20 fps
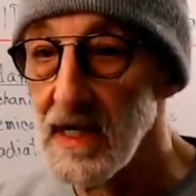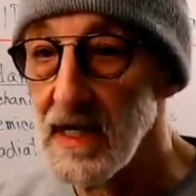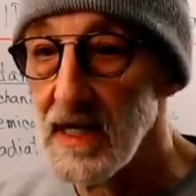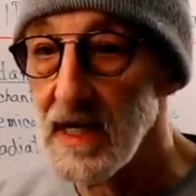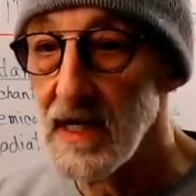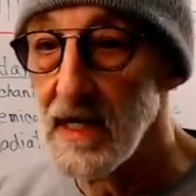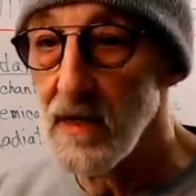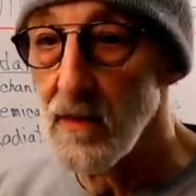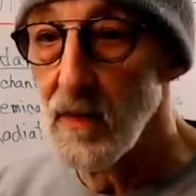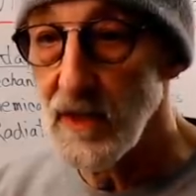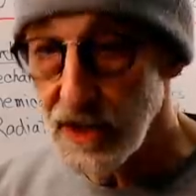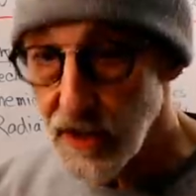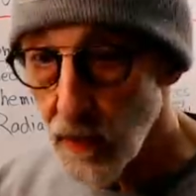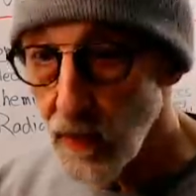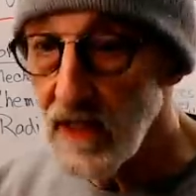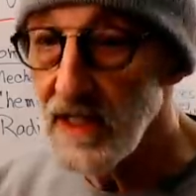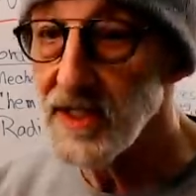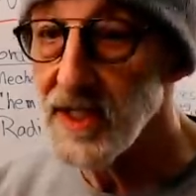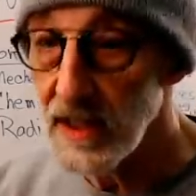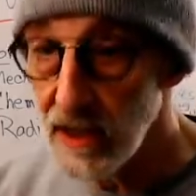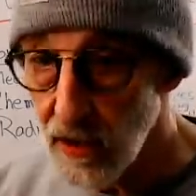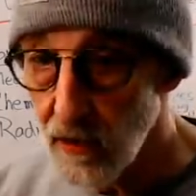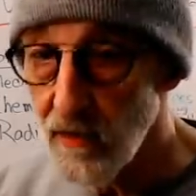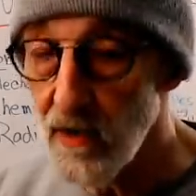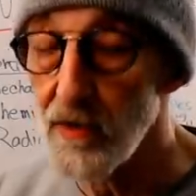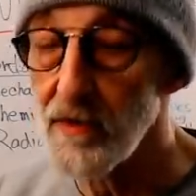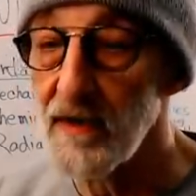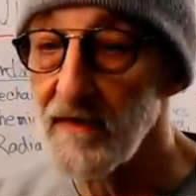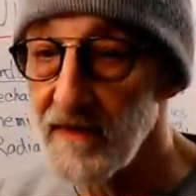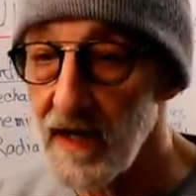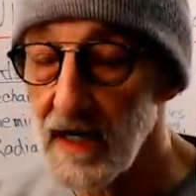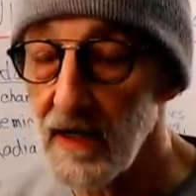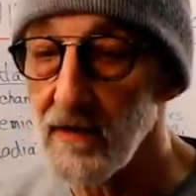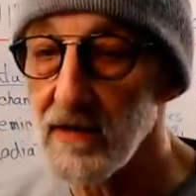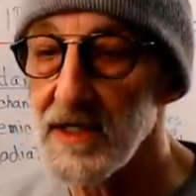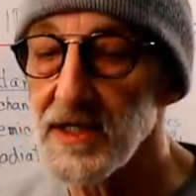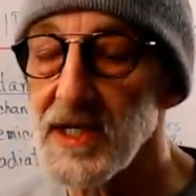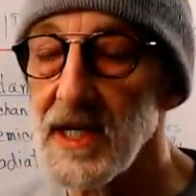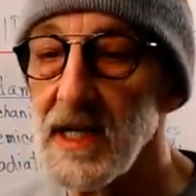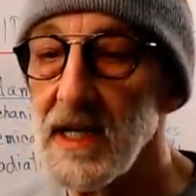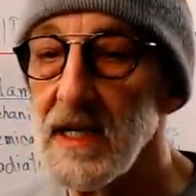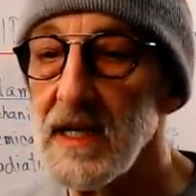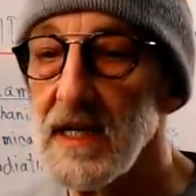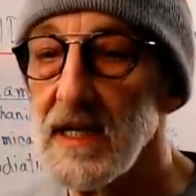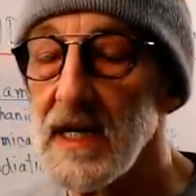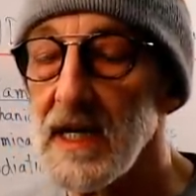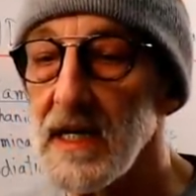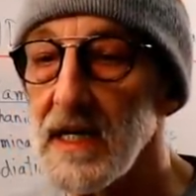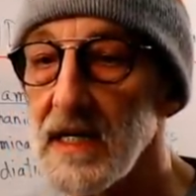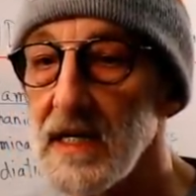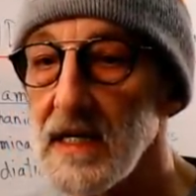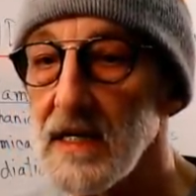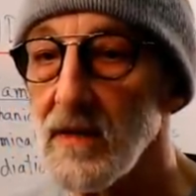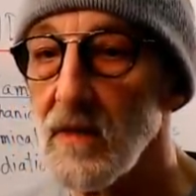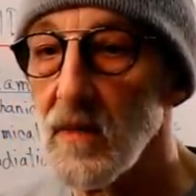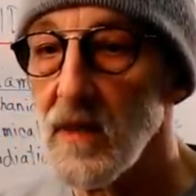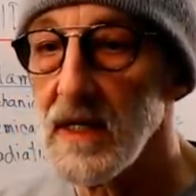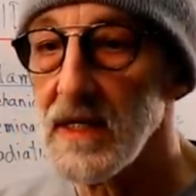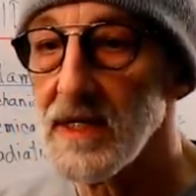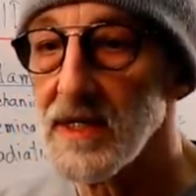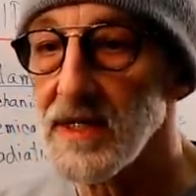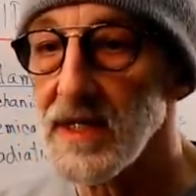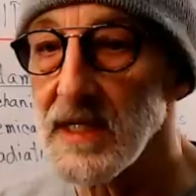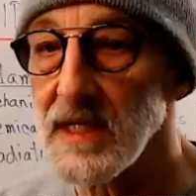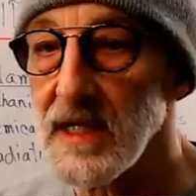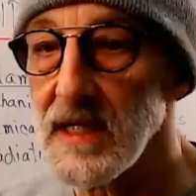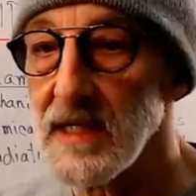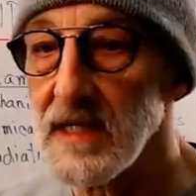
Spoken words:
which was a coronavirus, was